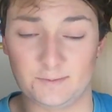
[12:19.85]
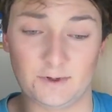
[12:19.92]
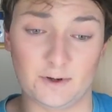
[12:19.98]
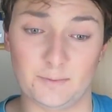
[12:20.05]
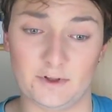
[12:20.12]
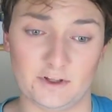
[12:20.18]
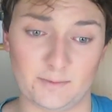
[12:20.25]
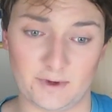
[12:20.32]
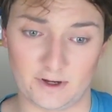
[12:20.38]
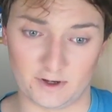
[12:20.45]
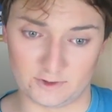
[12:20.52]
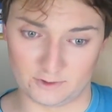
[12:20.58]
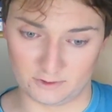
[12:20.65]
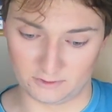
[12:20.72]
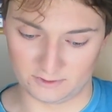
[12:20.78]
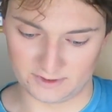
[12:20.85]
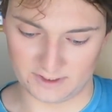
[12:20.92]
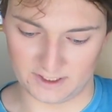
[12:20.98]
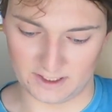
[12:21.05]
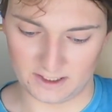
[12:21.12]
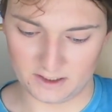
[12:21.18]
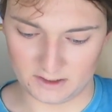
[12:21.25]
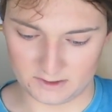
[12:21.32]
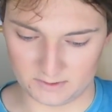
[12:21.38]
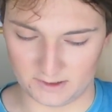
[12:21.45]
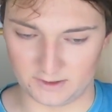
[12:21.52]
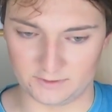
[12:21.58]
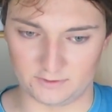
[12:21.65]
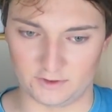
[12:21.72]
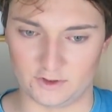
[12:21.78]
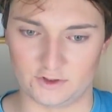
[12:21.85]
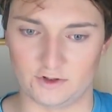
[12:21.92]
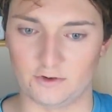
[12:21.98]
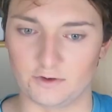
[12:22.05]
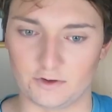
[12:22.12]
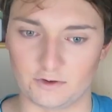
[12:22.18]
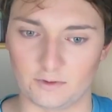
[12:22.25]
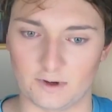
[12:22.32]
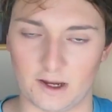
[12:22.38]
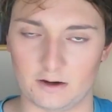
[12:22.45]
I'm gonna build up my contour a little today, so I can sort of show you